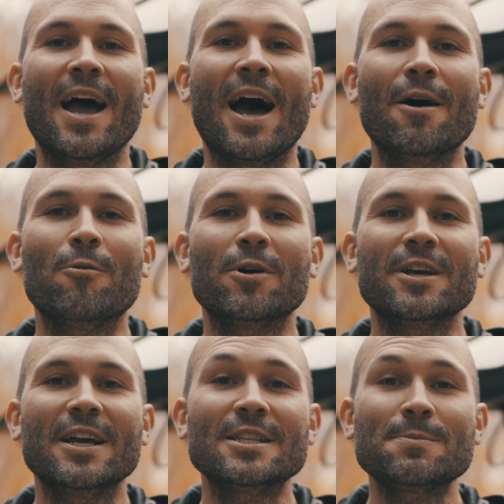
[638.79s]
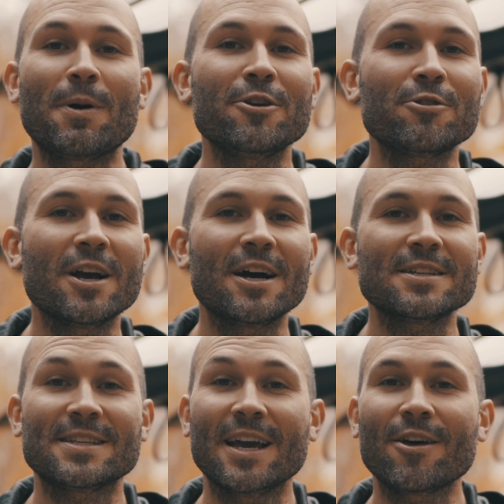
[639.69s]
I want to inspire you
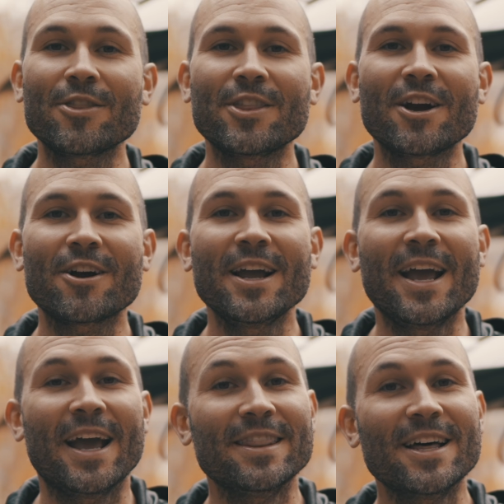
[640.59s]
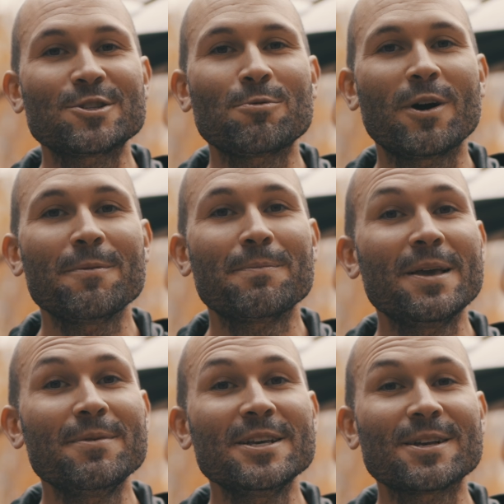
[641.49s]
guys, get out there, and that's why
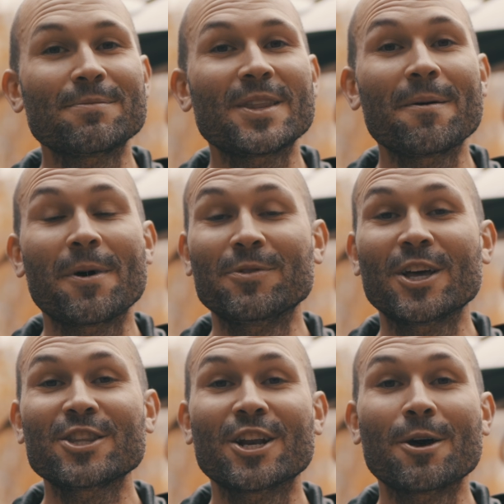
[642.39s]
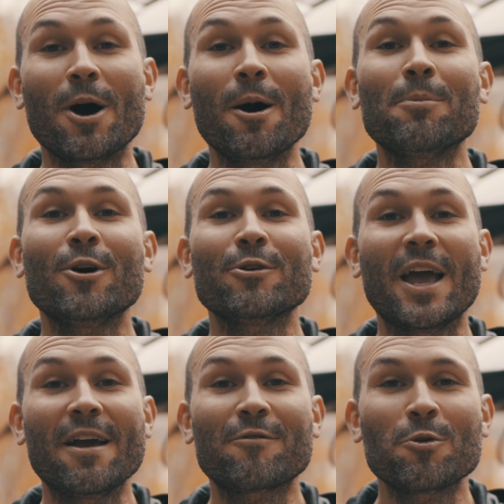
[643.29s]
maybe sometime I'm not going to upload
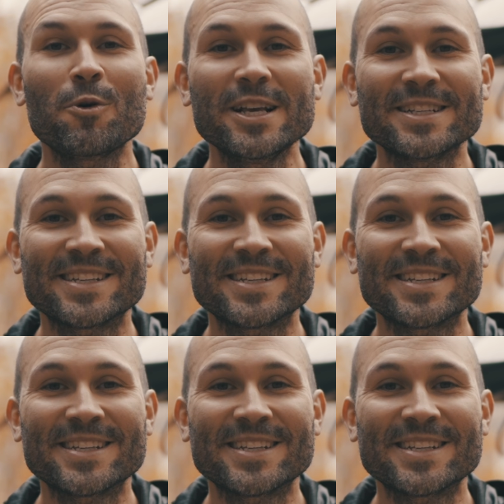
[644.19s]
every week.